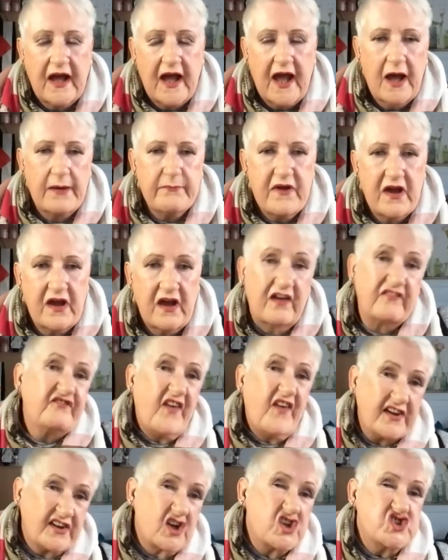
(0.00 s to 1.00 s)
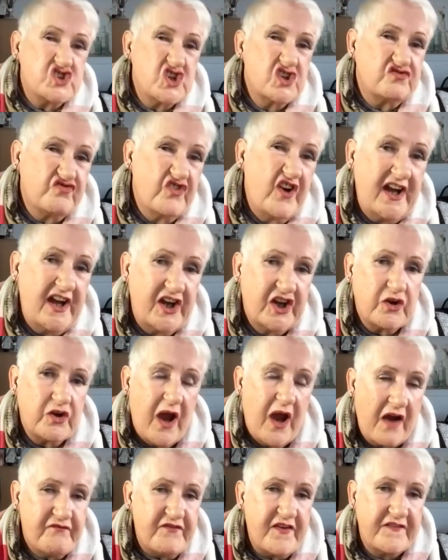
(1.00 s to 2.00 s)
Um, in fact, I should really do
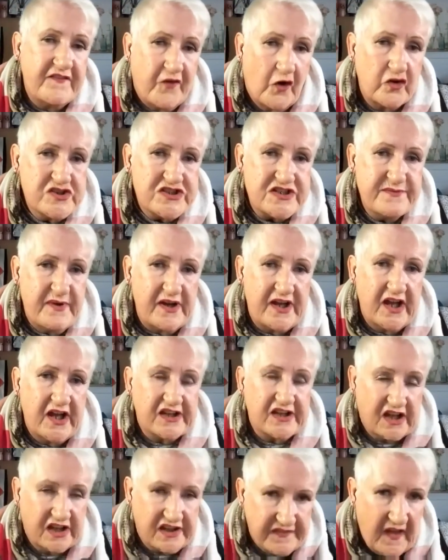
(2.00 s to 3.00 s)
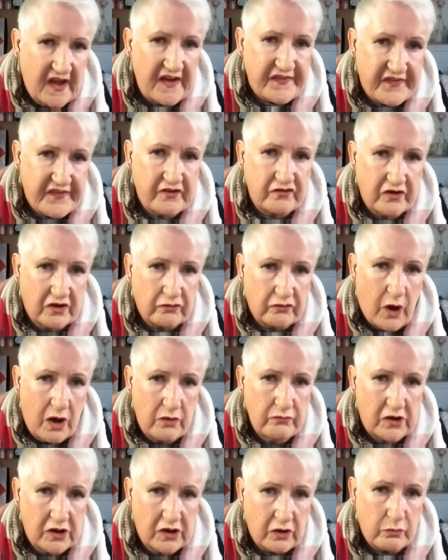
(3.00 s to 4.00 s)
it every 40 minutes because that's the requ-
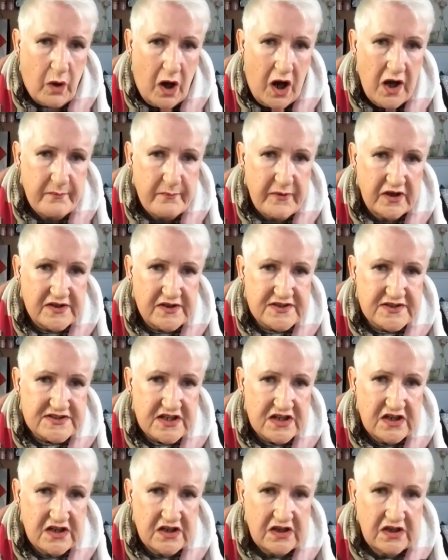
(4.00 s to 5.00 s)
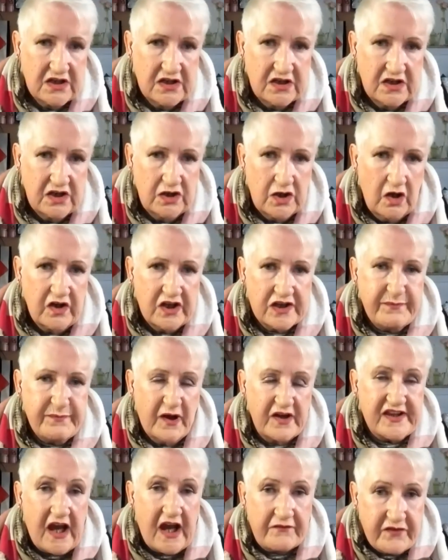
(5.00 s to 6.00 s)
requirement. You know, you're
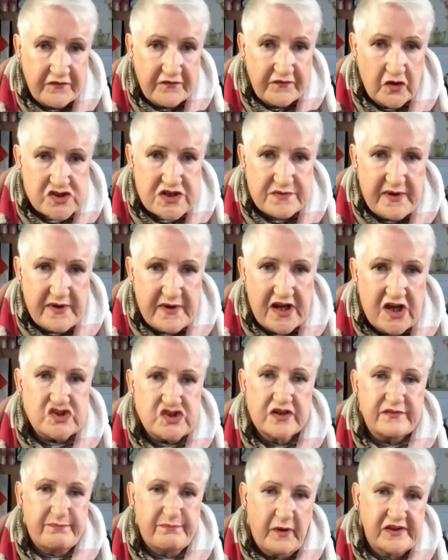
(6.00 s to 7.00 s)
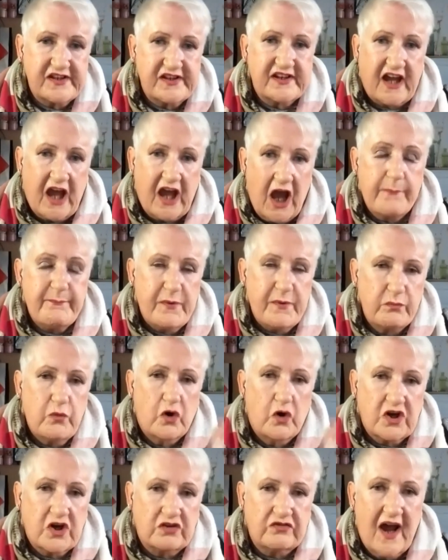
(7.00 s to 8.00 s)
supposed every 40 minutes you're supposed to get up and
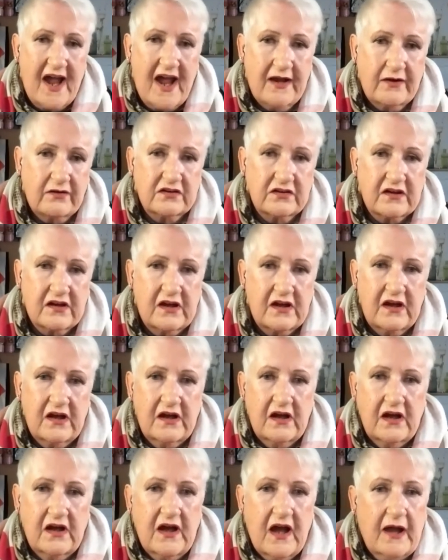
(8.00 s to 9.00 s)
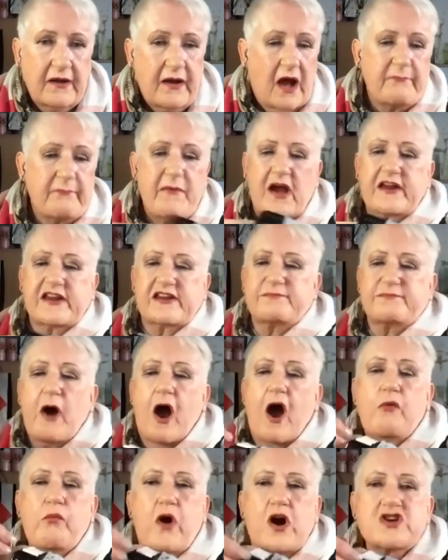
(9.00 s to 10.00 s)
walk yeah. around, and, and my
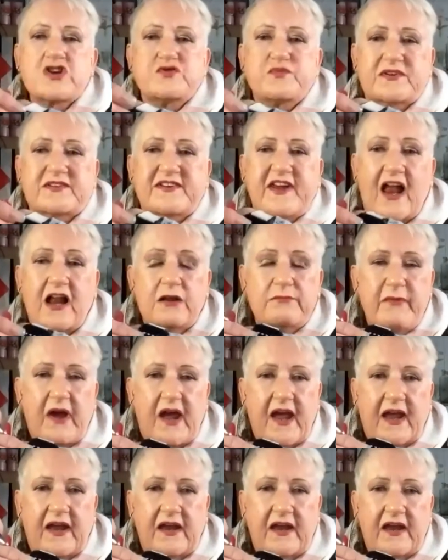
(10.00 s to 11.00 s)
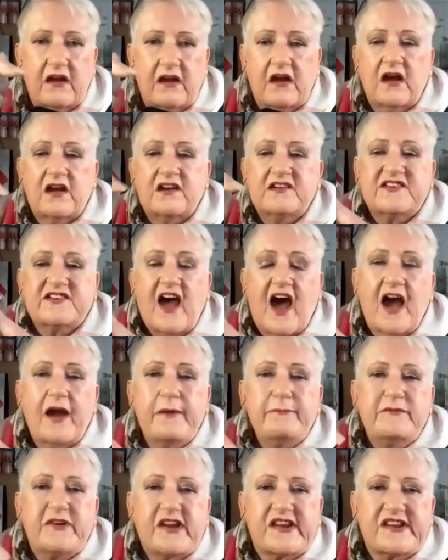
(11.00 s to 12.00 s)
smartwatch will tell me
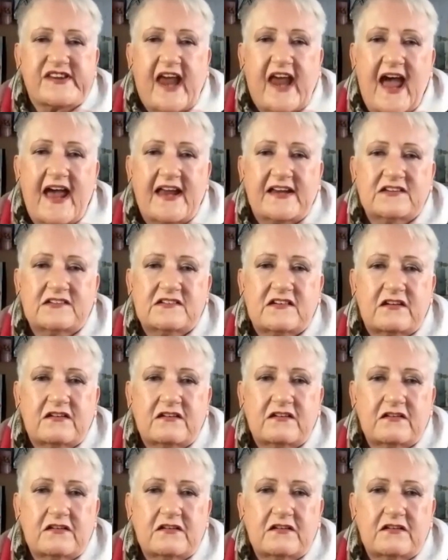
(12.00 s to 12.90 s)
time to stand.